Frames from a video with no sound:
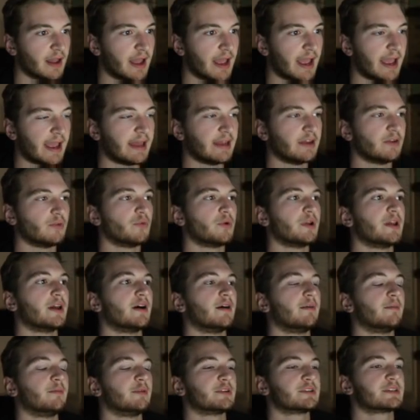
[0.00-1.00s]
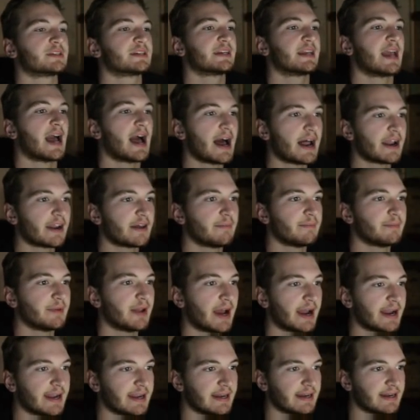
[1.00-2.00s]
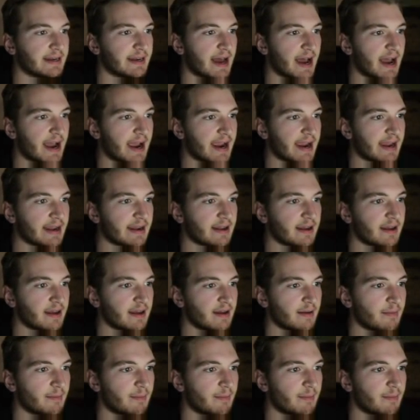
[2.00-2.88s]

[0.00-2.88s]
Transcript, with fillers: and we almost got him 99